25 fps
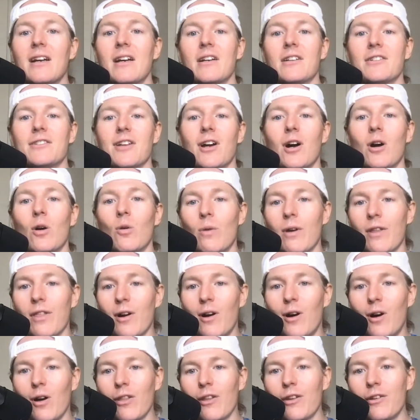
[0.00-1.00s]
So with
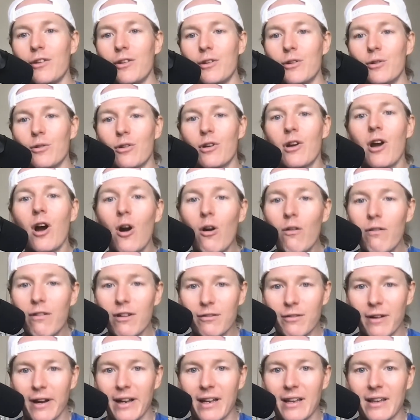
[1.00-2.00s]
all the new
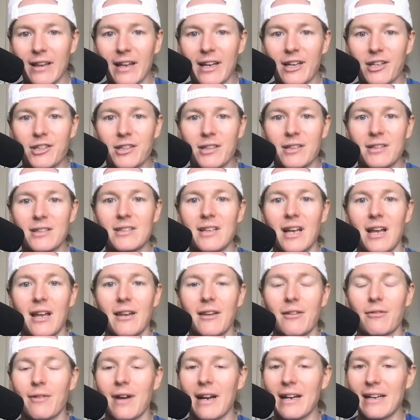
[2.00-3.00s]
COVID regulations
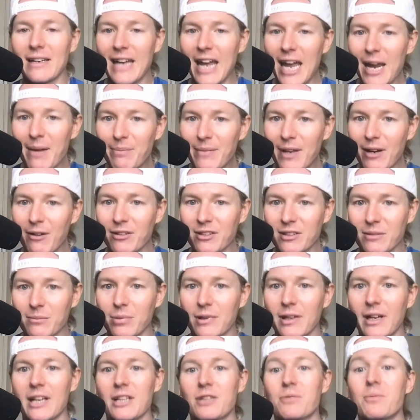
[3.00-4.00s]
and the red tape that was in
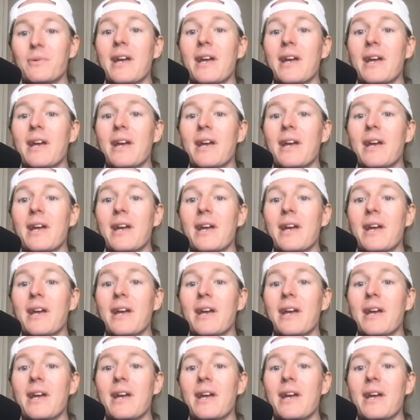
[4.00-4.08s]
place,